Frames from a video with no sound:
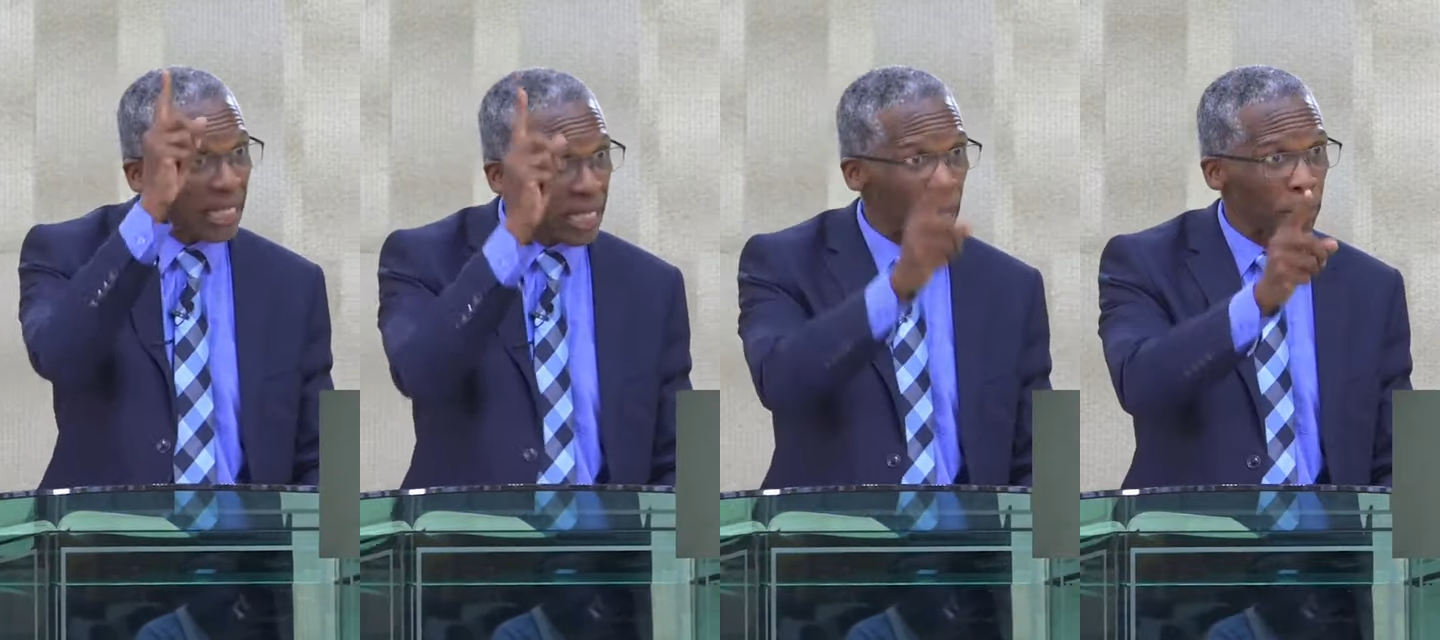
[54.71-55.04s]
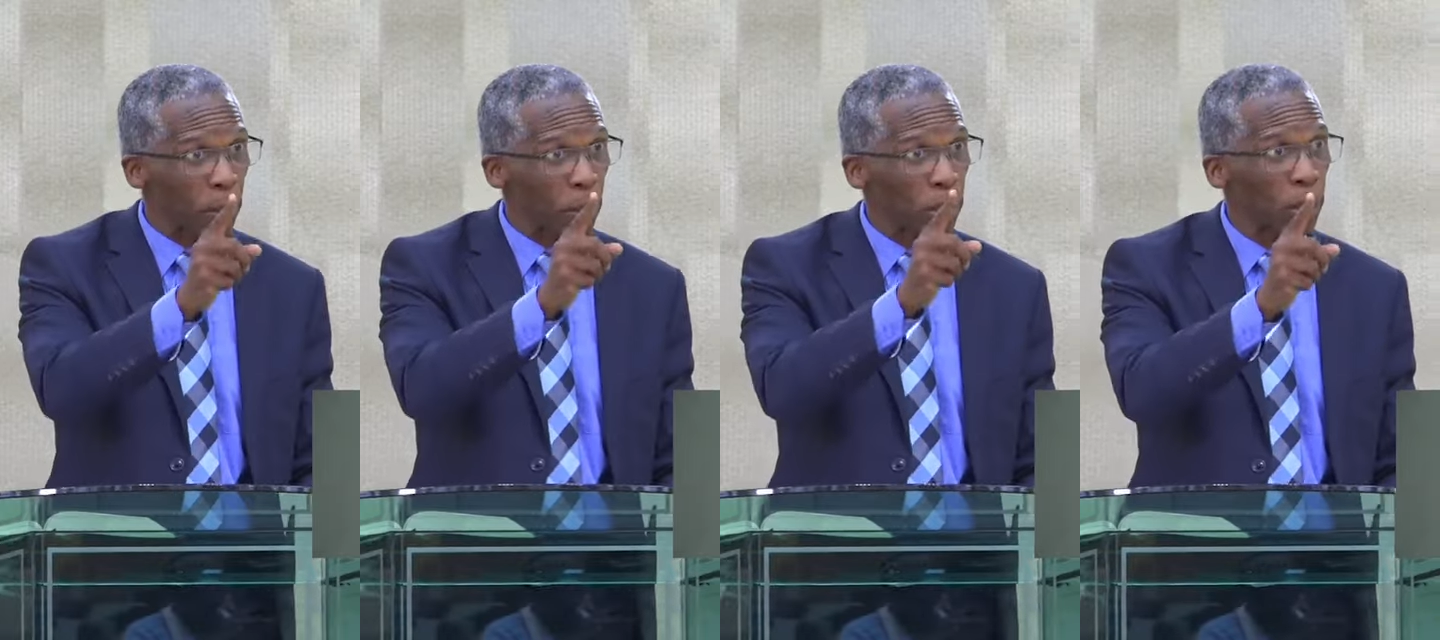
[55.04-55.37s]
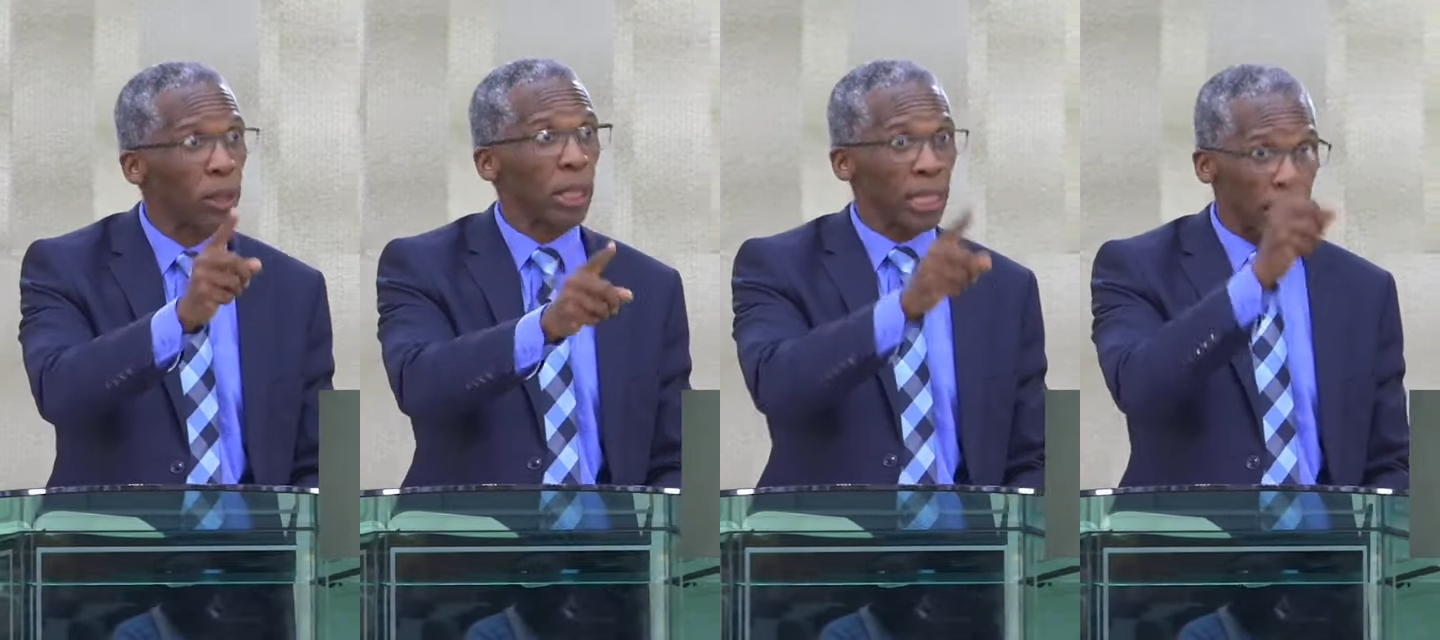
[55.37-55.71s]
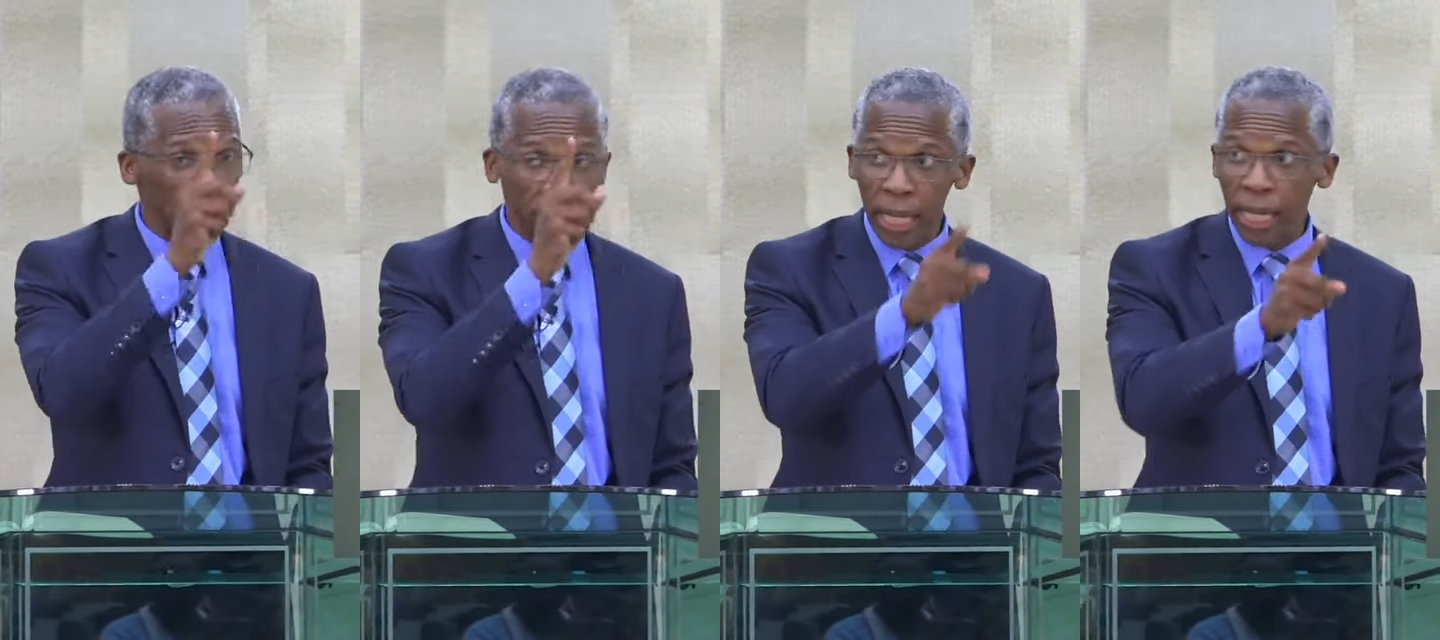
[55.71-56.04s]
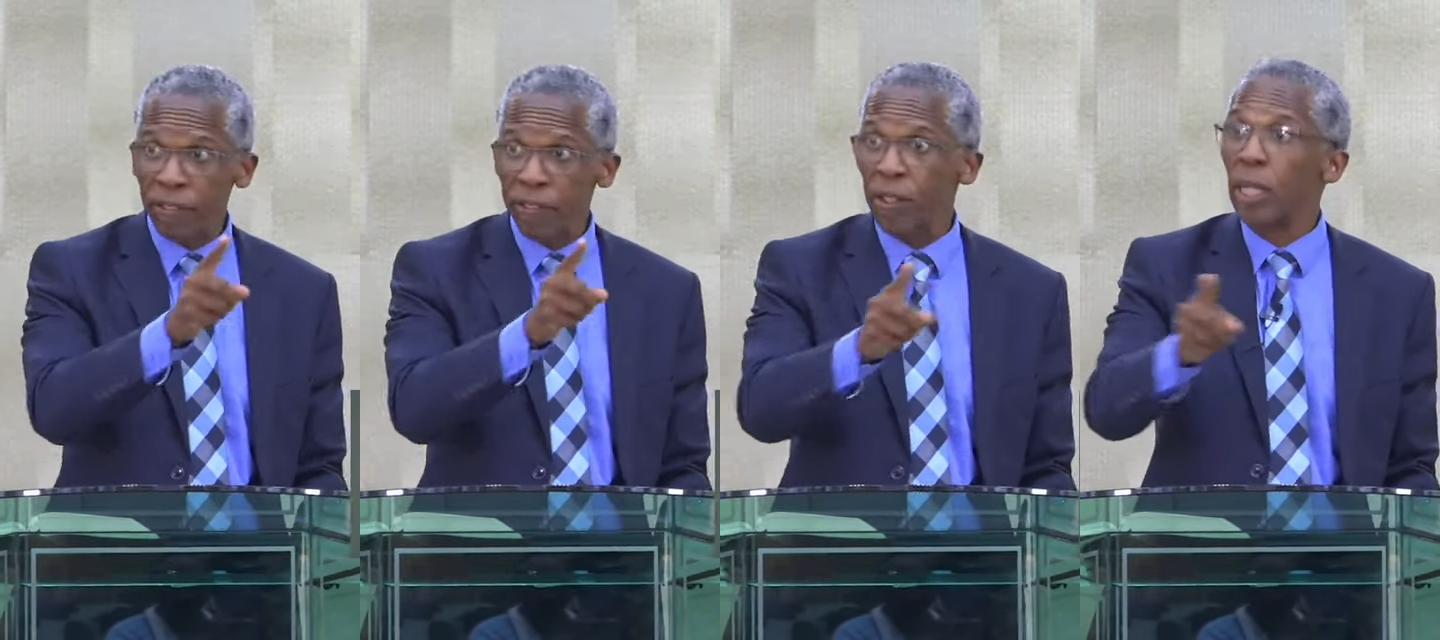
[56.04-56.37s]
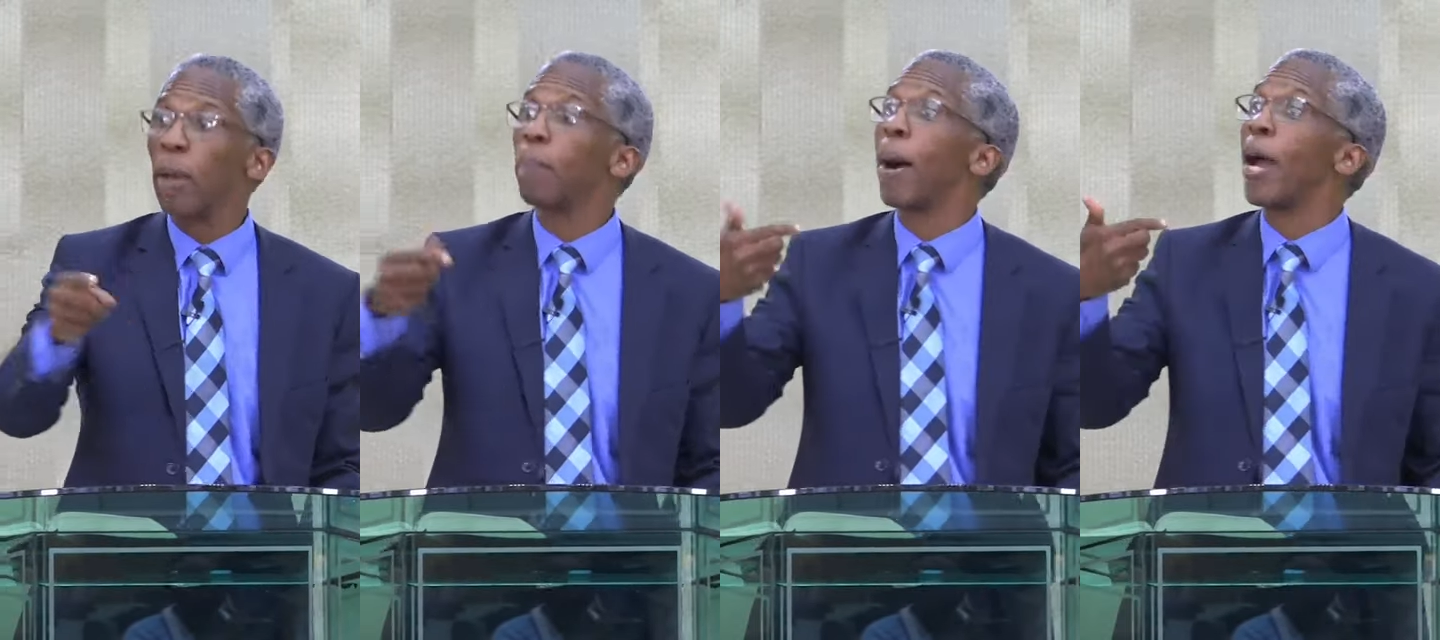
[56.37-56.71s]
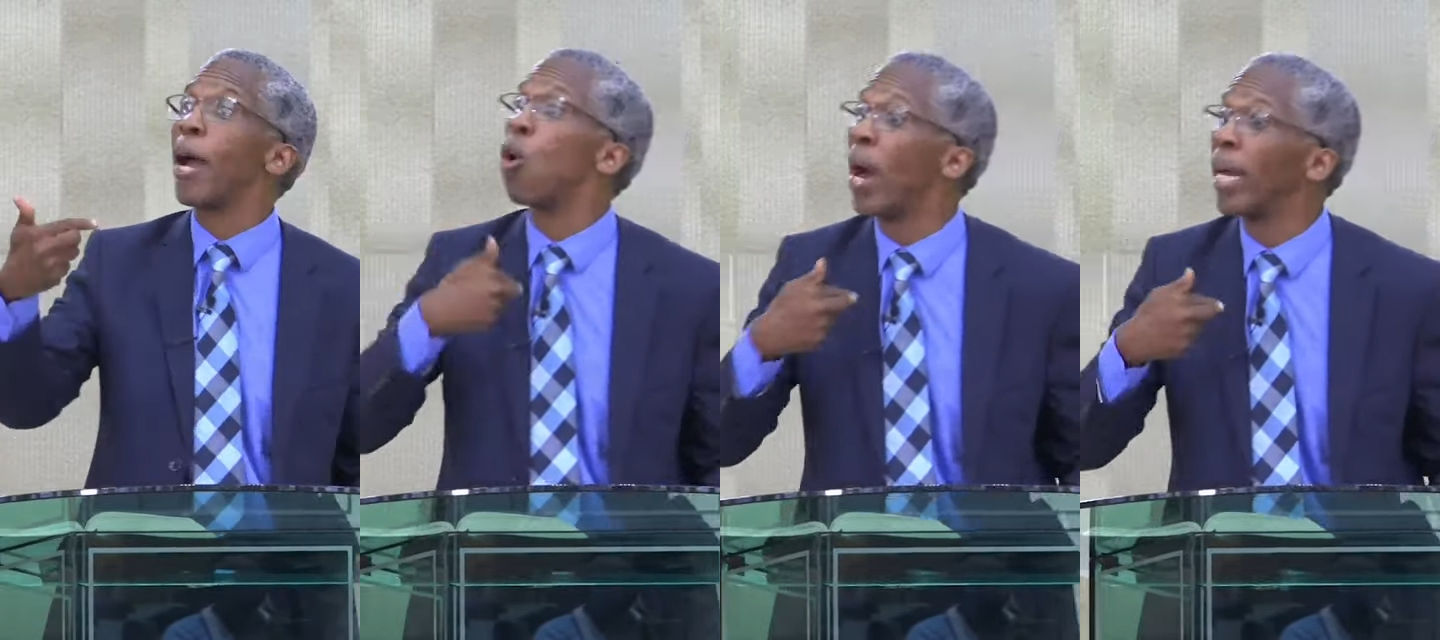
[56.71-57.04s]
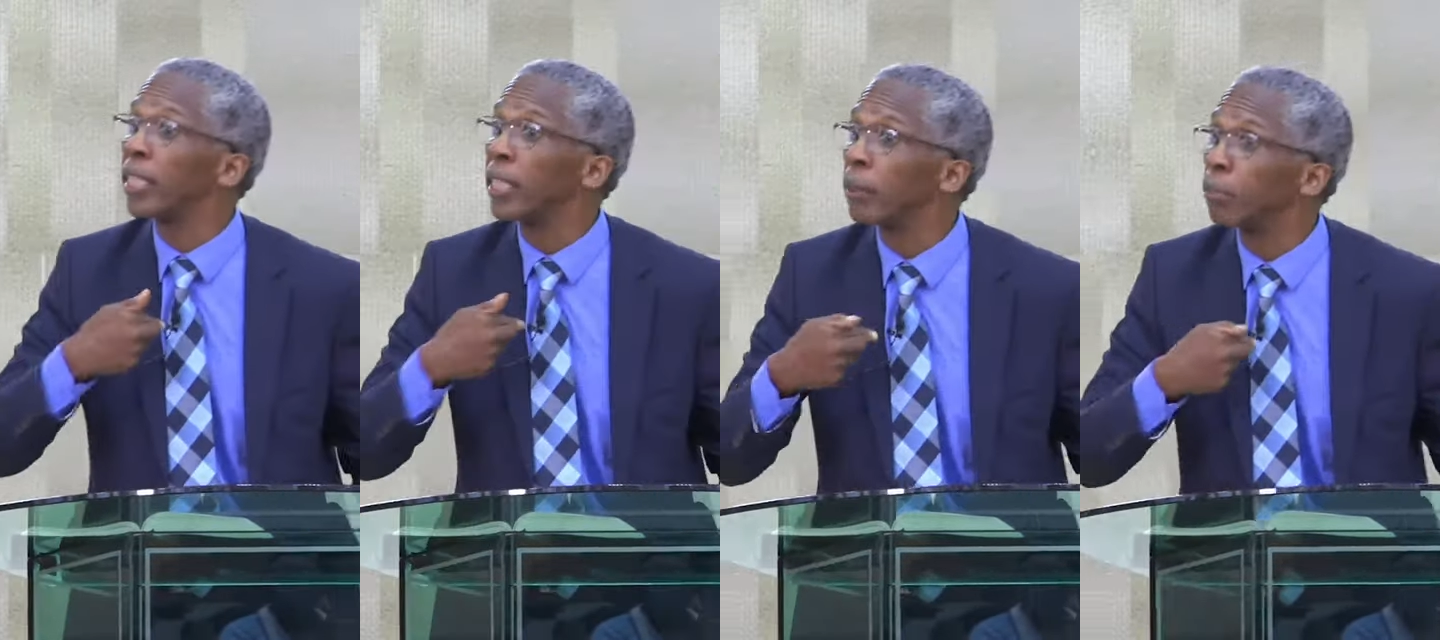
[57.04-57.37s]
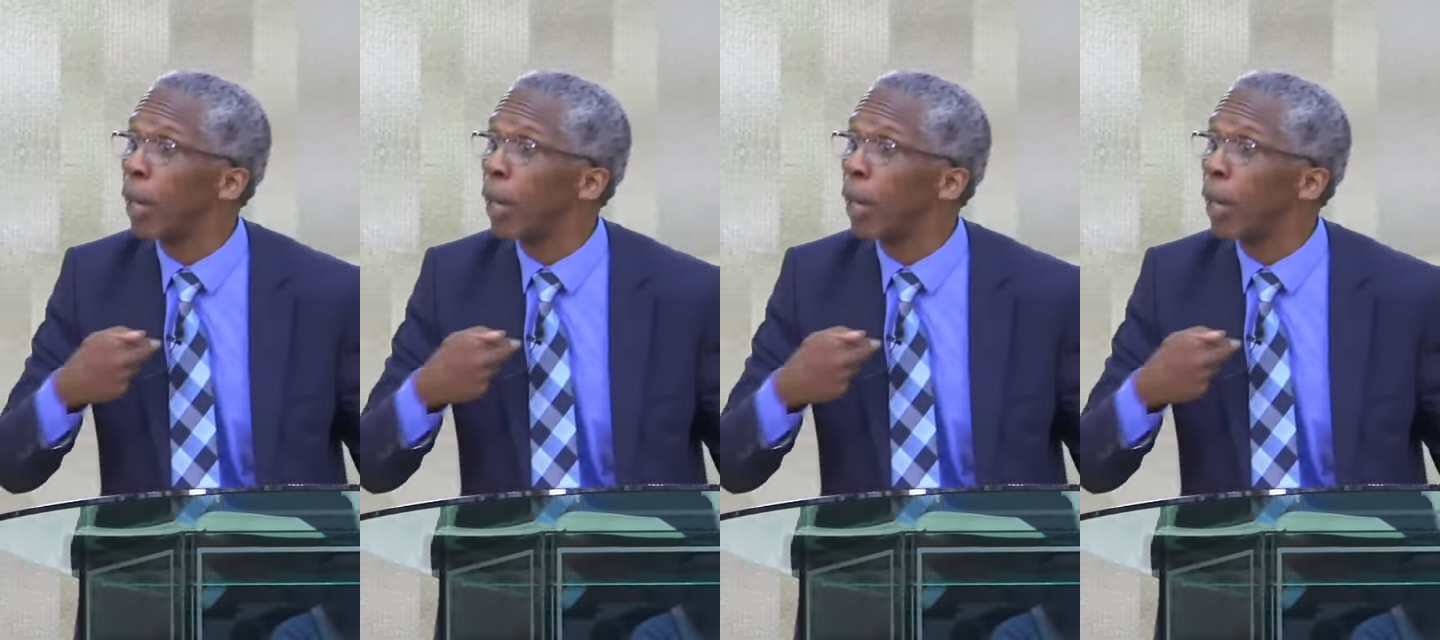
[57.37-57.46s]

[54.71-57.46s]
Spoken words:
trouble. Deceived by your what?